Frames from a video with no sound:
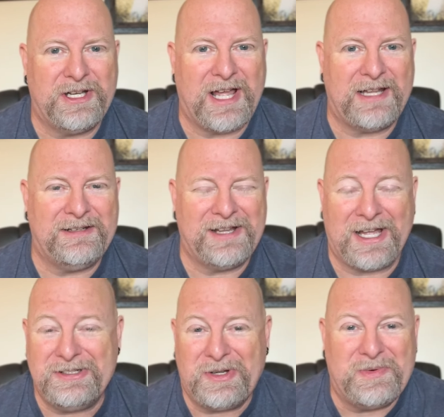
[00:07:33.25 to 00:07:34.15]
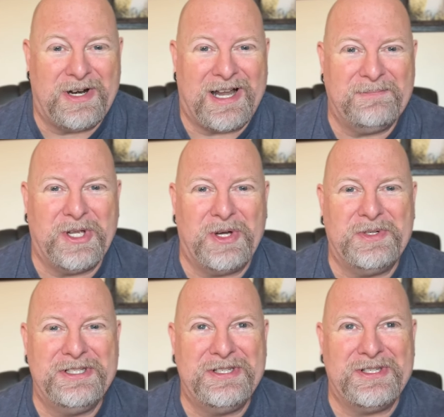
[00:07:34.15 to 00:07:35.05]
And I I know where I'm
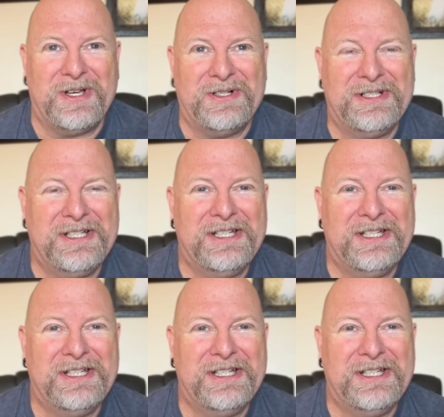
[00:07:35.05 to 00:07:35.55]
going, so